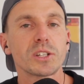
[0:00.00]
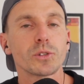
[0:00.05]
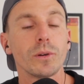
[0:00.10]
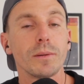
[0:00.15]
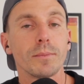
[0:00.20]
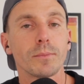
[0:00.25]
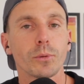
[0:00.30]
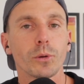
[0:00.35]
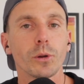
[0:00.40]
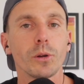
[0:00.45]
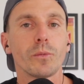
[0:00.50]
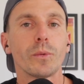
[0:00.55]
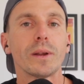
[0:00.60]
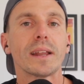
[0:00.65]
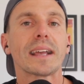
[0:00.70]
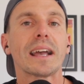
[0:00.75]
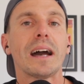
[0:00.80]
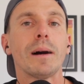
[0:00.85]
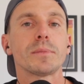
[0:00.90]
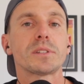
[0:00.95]
to improve when
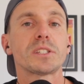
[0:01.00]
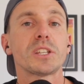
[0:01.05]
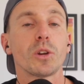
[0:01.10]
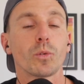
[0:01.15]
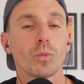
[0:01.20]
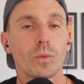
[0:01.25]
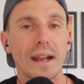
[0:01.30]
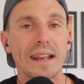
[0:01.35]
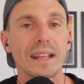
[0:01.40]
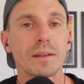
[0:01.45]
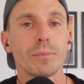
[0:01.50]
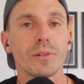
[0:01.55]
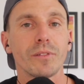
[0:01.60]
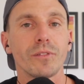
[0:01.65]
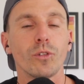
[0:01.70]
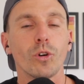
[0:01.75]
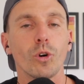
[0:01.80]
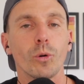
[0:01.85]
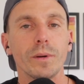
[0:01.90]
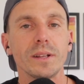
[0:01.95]
it comes to your running
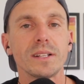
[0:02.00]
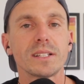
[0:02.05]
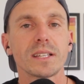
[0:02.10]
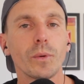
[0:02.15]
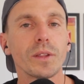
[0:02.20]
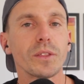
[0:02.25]
performance,